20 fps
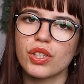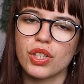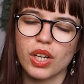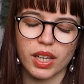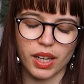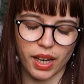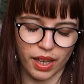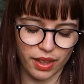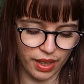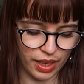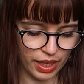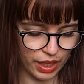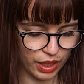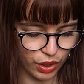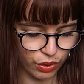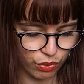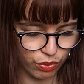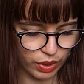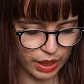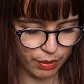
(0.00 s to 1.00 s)
and I think it
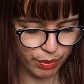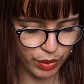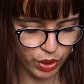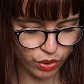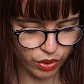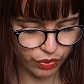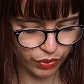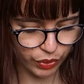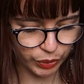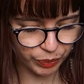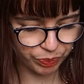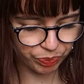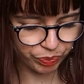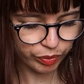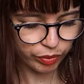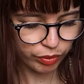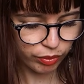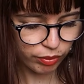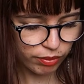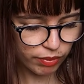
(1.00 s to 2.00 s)
looks really beautiful.
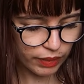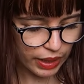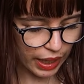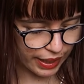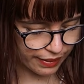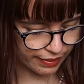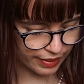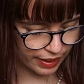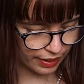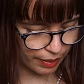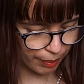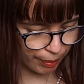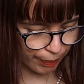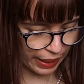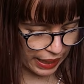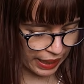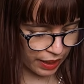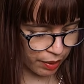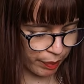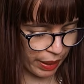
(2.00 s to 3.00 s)
And then the
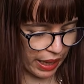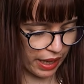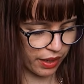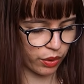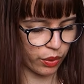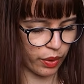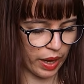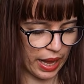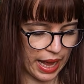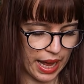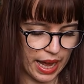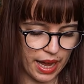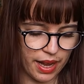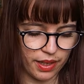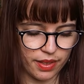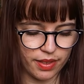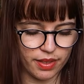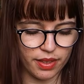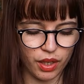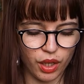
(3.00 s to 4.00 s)
back panel
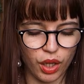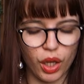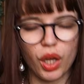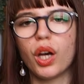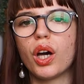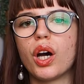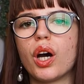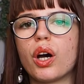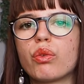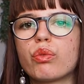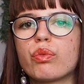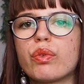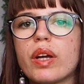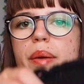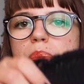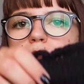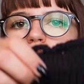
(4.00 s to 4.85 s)
has a ribbed